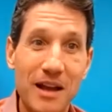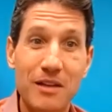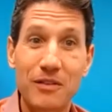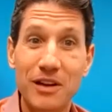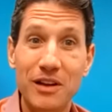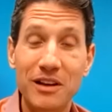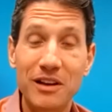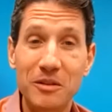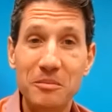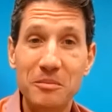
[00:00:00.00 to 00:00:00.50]

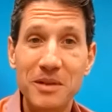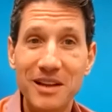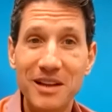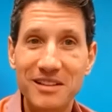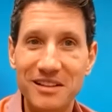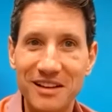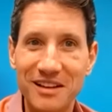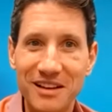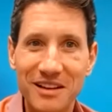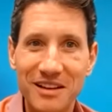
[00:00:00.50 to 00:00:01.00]
Bank of England
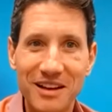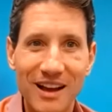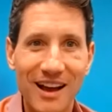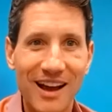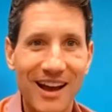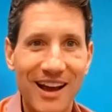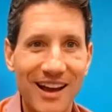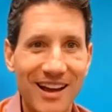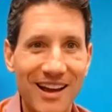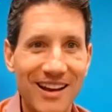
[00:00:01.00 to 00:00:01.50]
meeting.
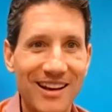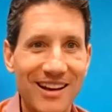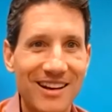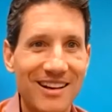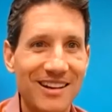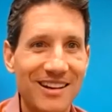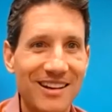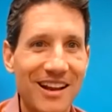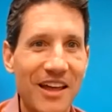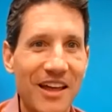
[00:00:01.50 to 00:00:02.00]

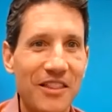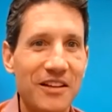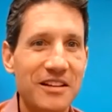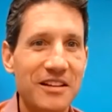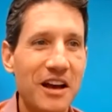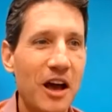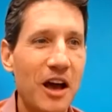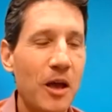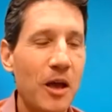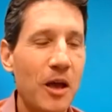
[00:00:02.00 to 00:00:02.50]
And at
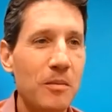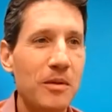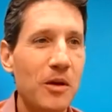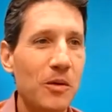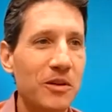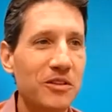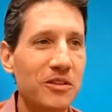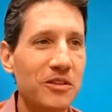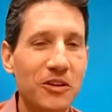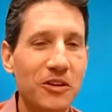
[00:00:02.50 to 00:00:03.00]
the time
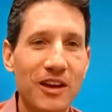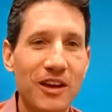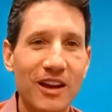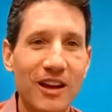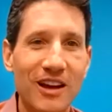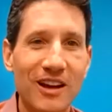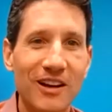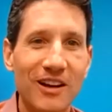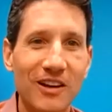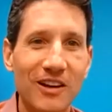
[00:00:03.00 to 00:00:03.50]
you were
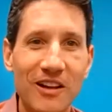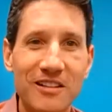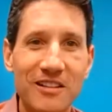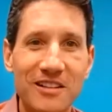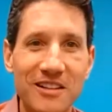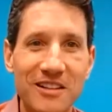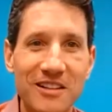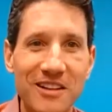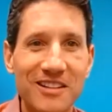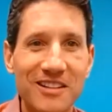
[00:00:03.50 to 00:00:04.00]
talking
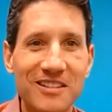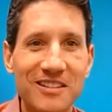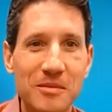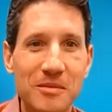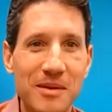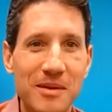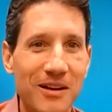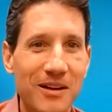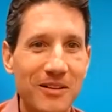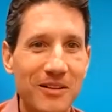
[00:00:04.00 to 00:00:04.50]
lots and
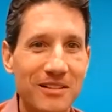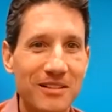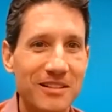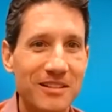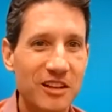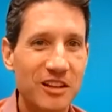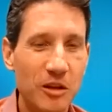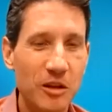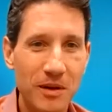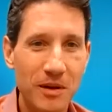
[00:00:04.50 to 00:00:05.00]
lots
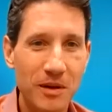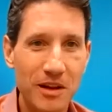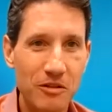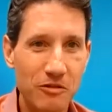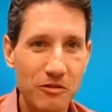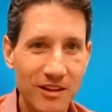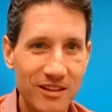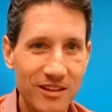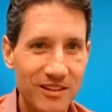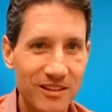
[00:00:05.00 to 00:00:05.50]
about
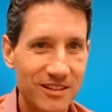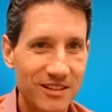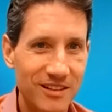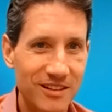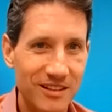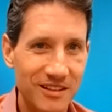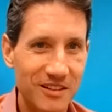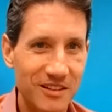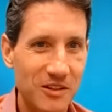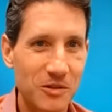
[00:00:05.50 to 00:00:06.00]
steepening
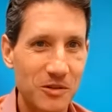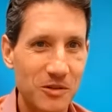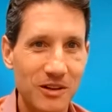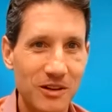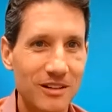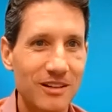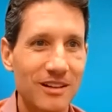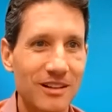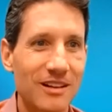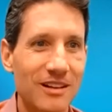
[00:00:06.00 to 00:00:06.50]
risks and so
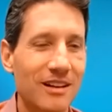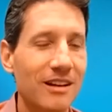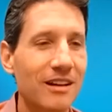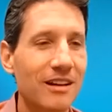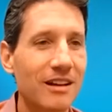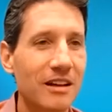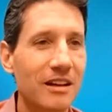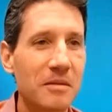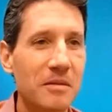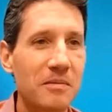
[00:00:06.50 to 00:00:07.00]
on.
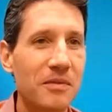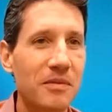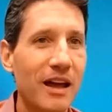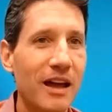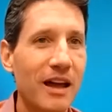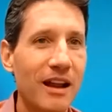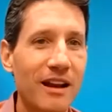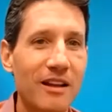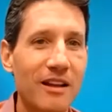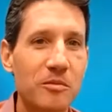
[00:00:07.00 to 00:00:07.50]
And
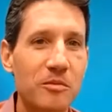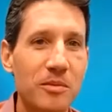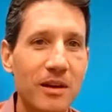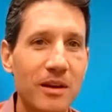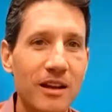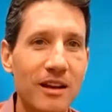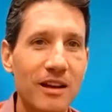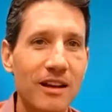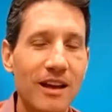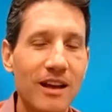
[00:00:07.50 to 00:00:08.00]
that has
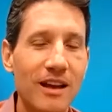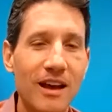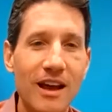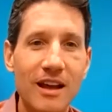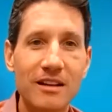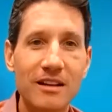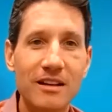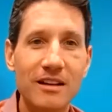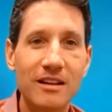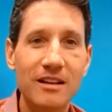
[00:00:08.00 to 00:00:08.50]
been
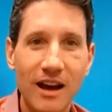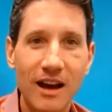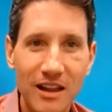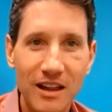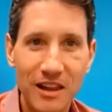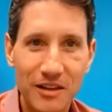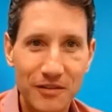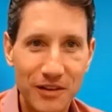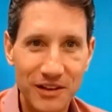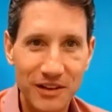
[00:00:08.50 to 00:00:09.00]

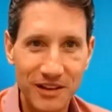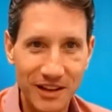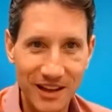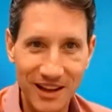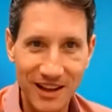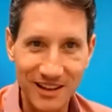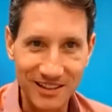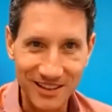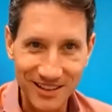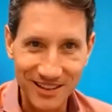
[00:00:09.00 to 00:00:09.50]
entirely
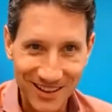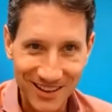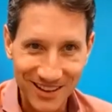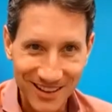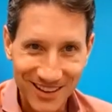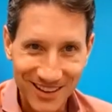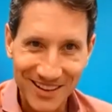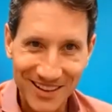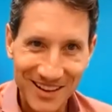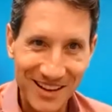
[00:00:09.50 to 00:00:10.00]
vindicated.
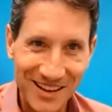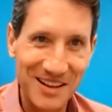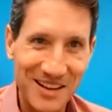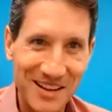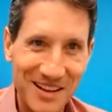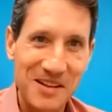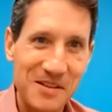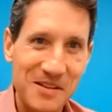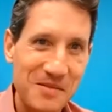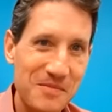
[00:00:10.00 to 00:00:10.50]

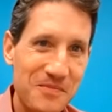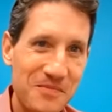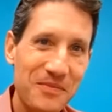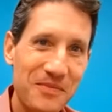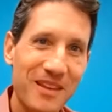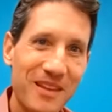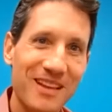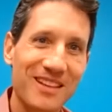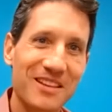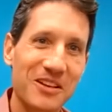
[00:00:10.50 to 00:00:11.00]

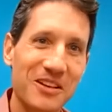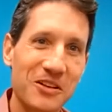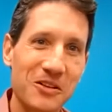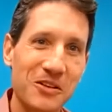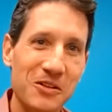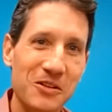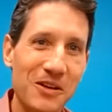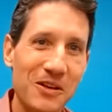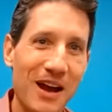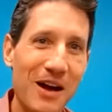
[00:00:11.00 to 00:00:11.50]

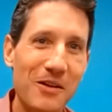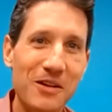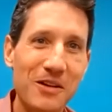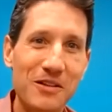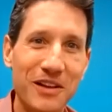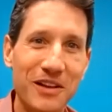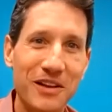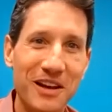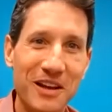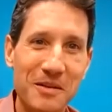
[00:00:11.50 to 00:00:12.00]
So how
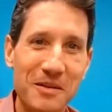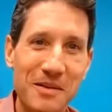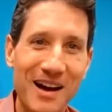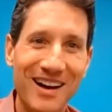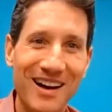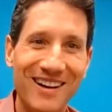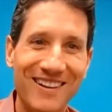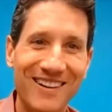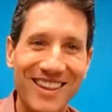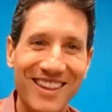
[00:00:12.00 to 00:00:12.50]
are you feeling
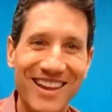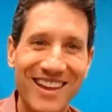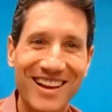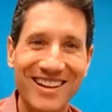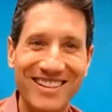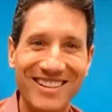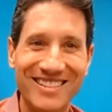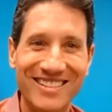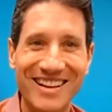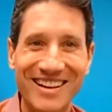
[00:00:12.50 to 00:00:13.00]
about
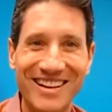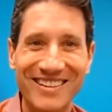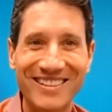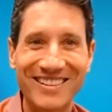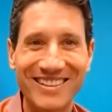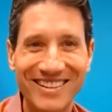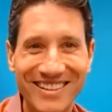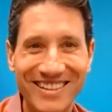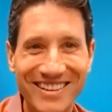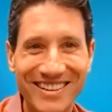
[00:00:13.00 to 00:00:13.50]
things
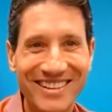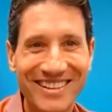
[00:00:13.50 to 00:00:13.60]
now?